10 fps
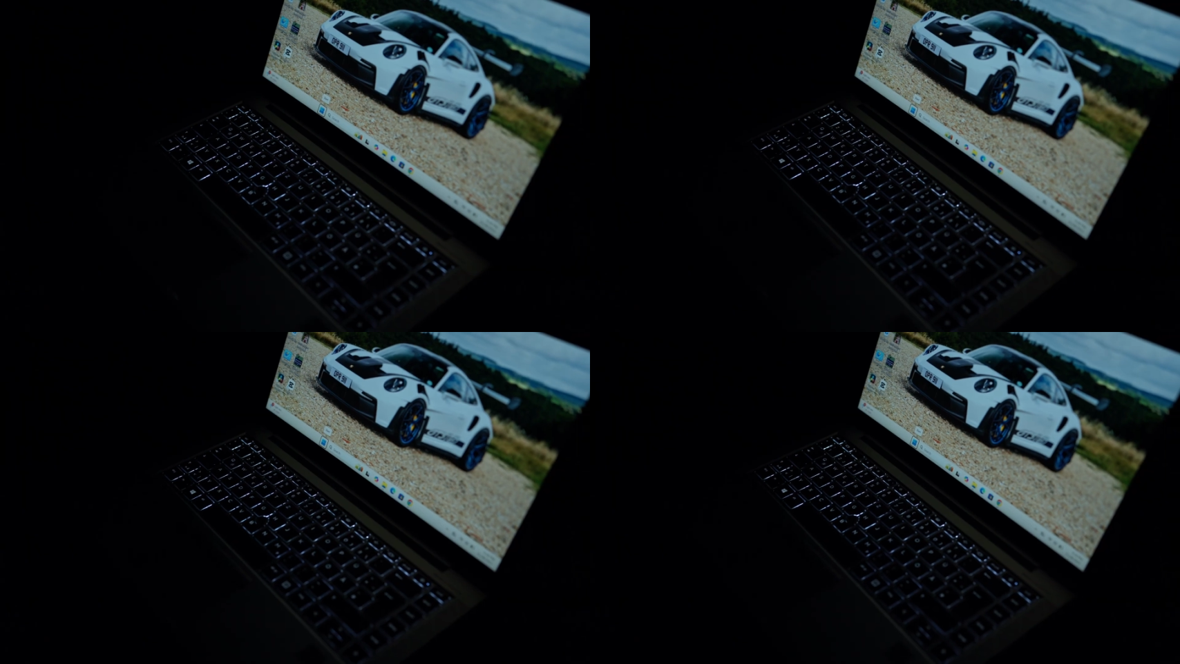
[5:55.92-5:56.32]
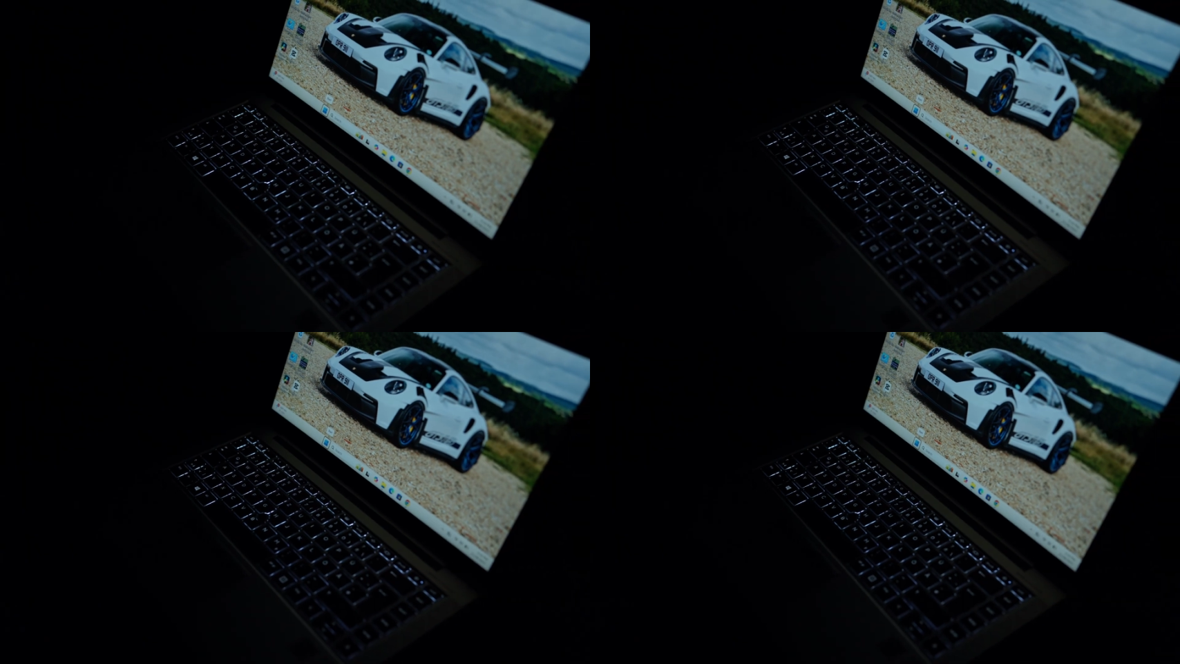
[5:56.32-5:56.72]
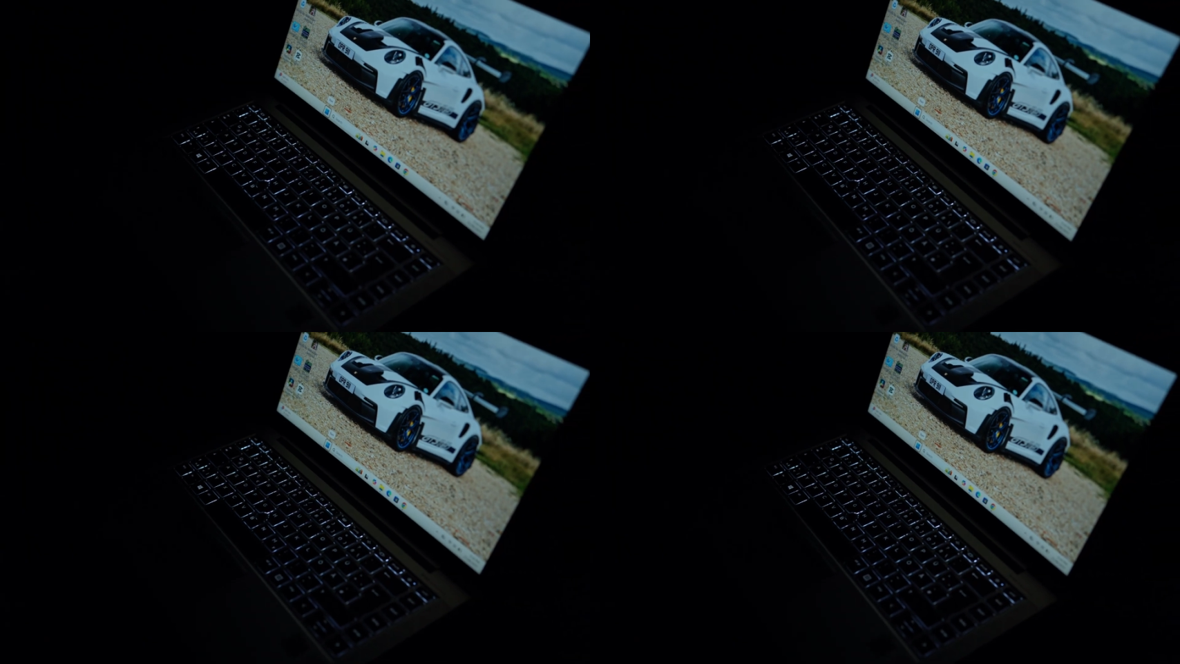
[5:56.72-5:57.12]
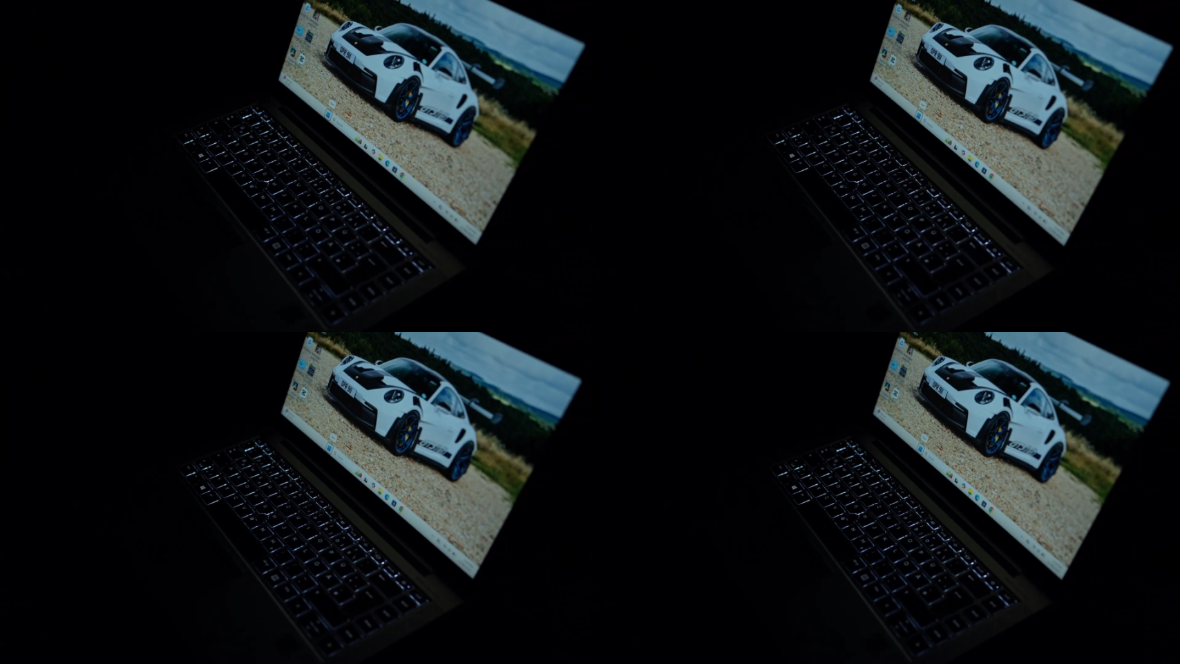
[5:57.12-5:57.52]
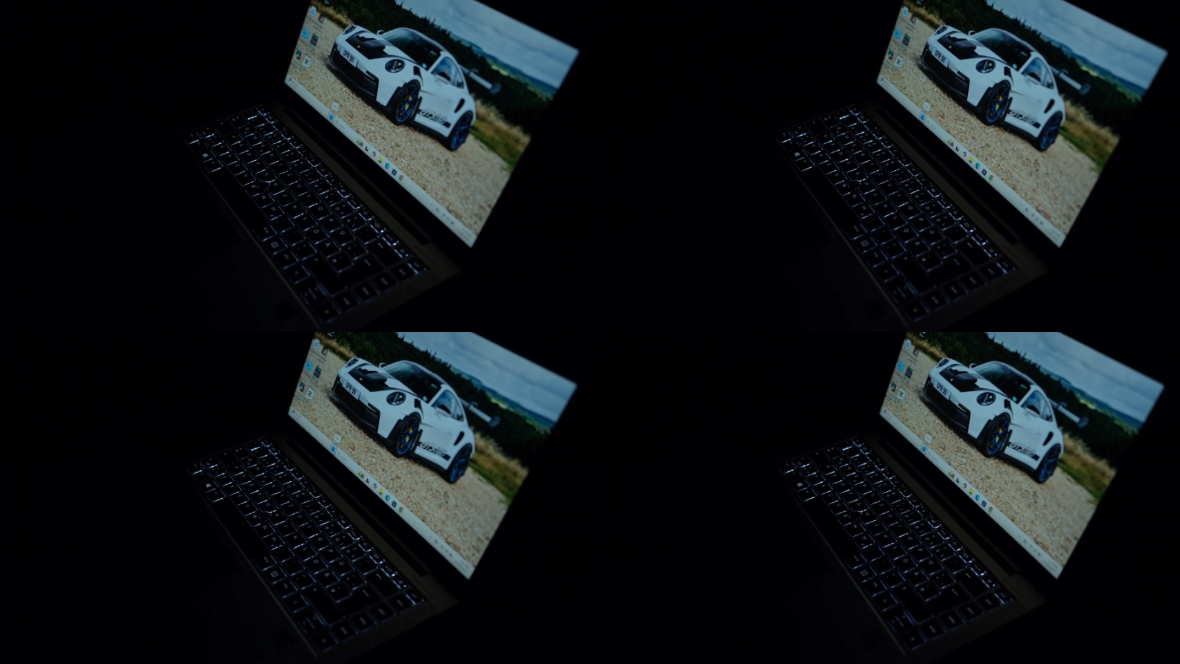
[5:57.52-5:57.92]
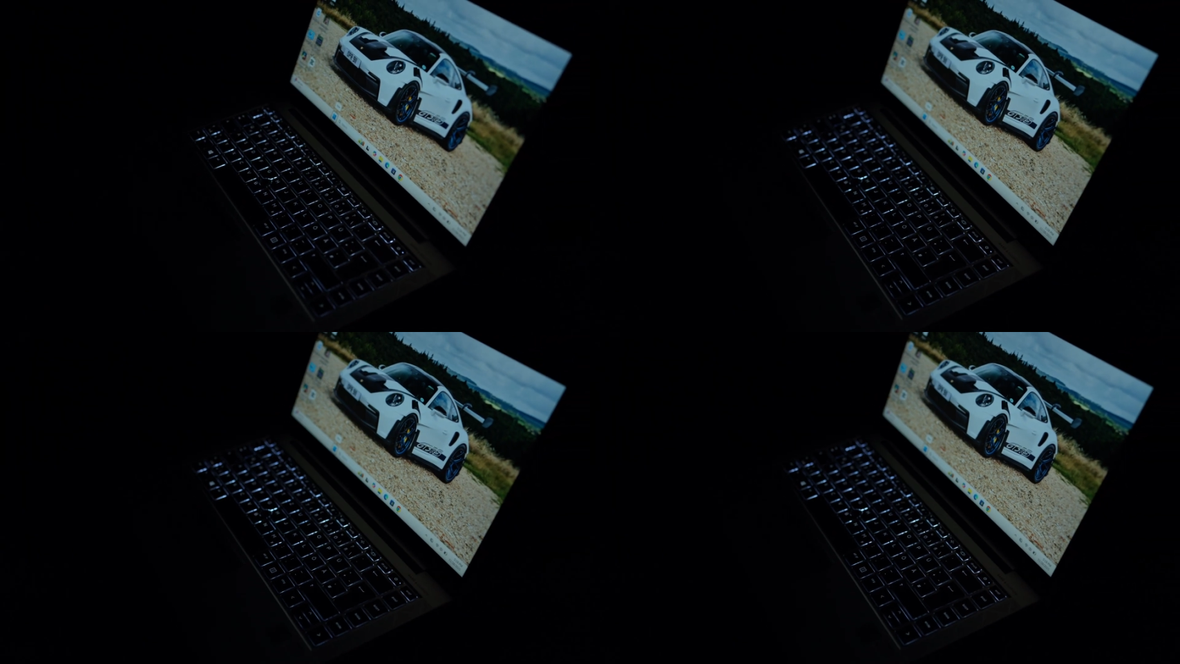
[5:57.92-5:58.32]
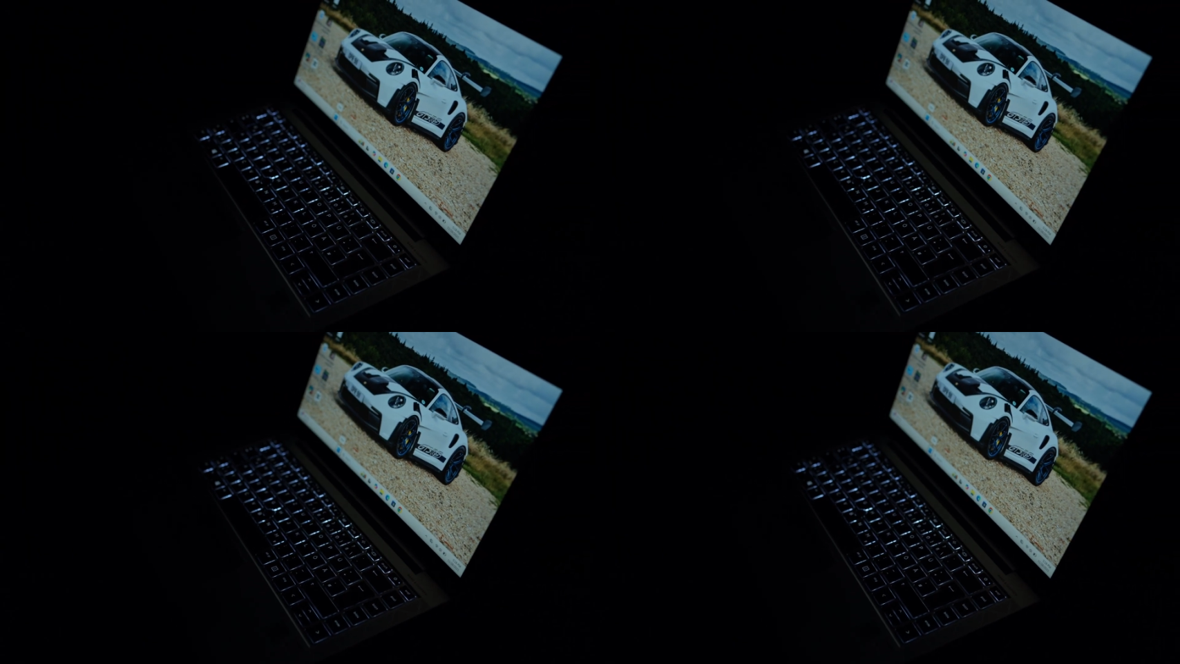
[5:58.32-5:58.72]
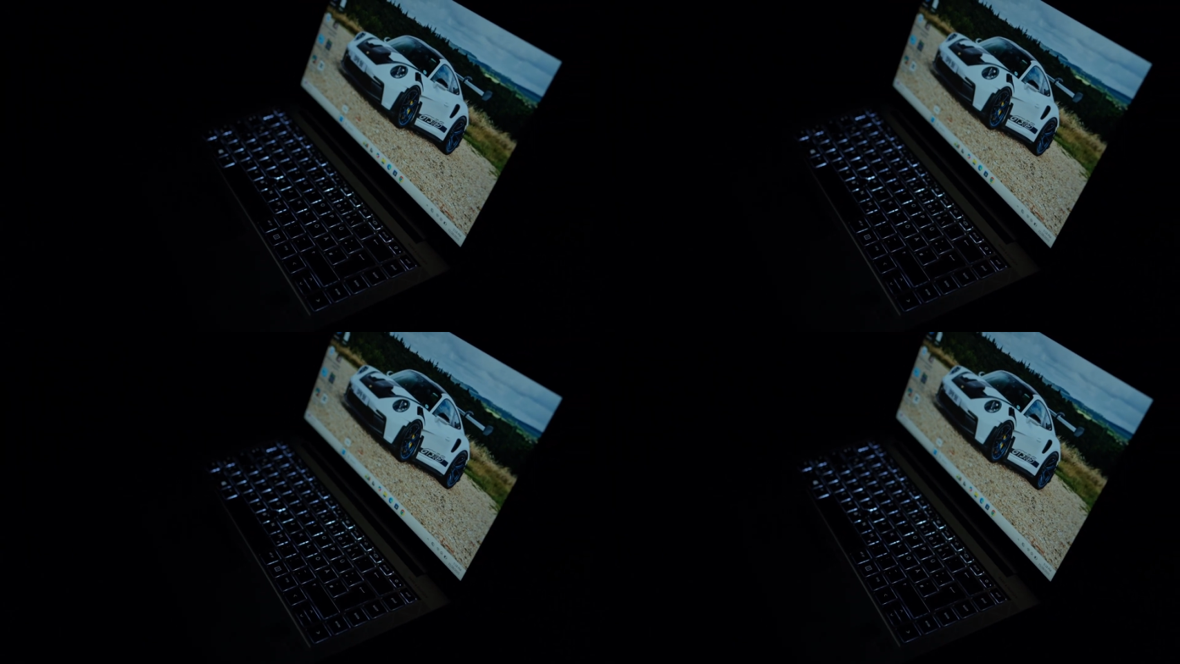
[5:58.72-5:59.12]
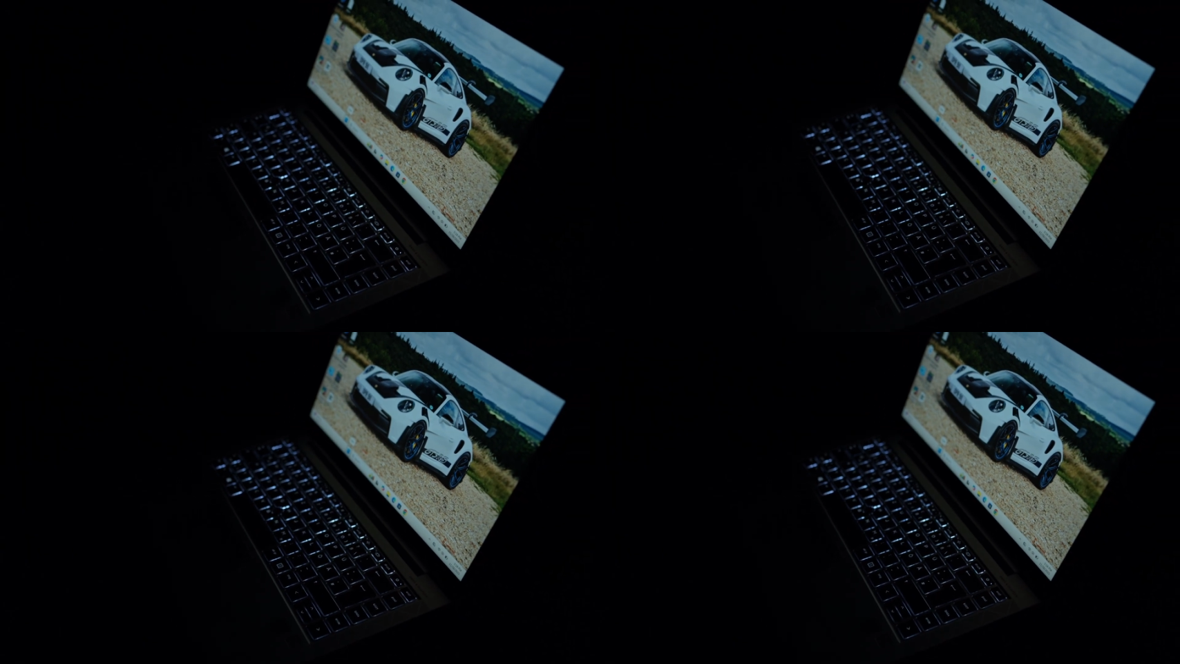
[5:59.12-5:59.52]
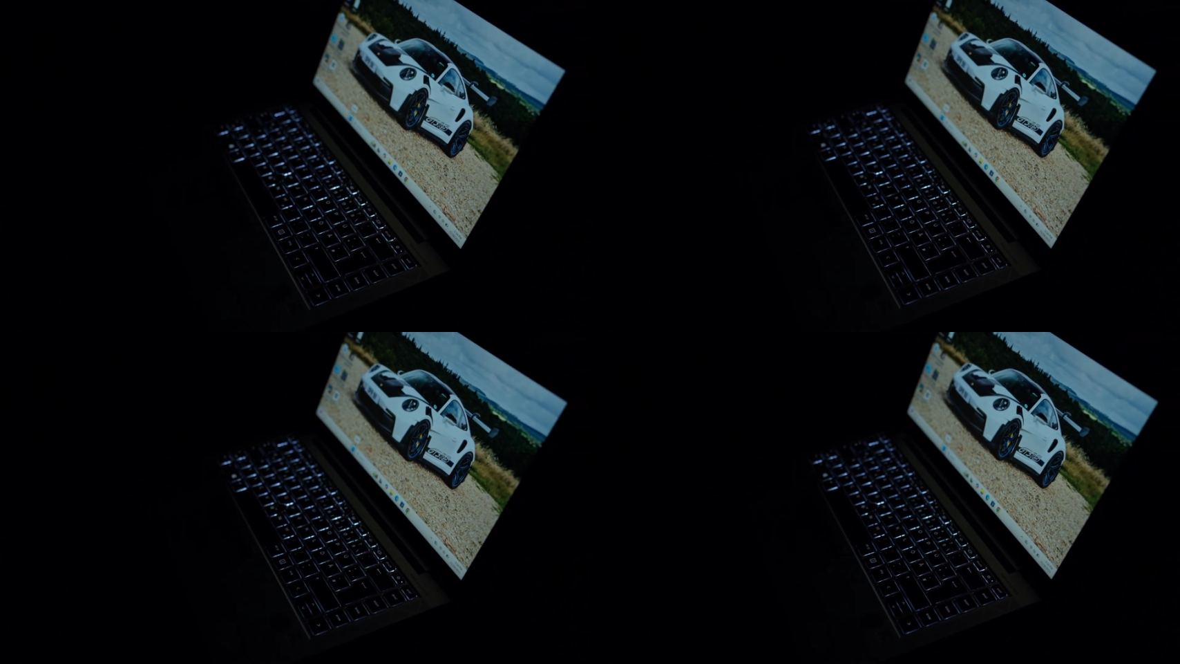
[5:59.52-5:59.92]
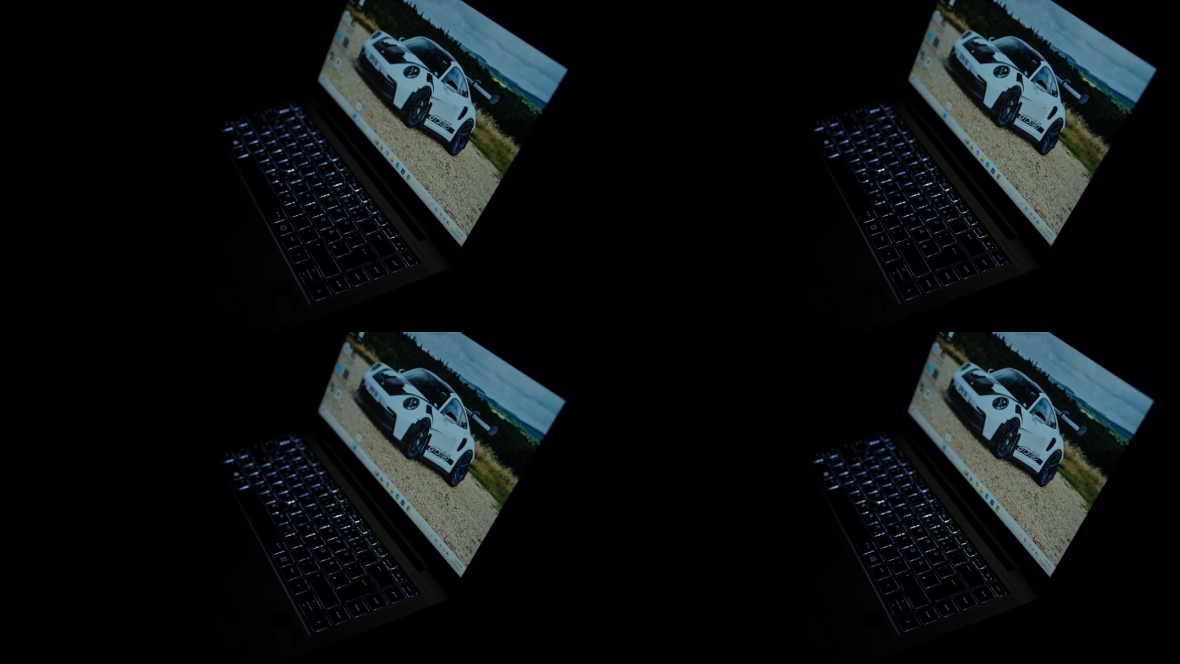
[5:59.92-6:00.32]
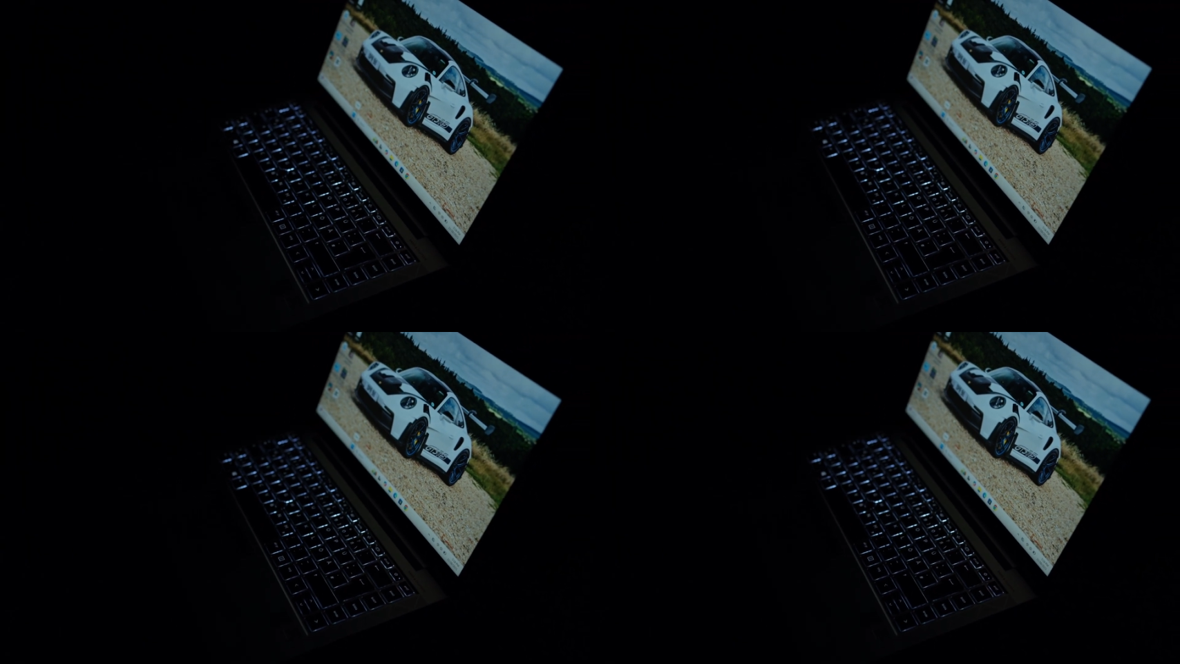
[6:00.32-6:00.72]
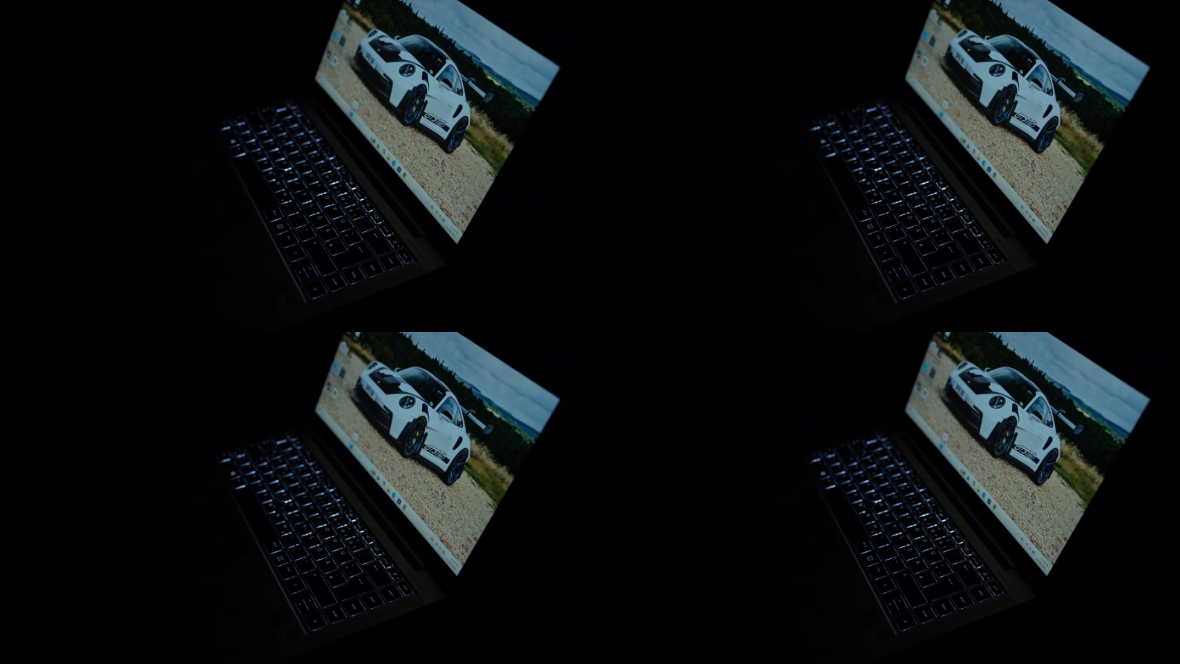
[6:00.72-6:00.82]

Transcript: No face is visible, so there are no lips to read.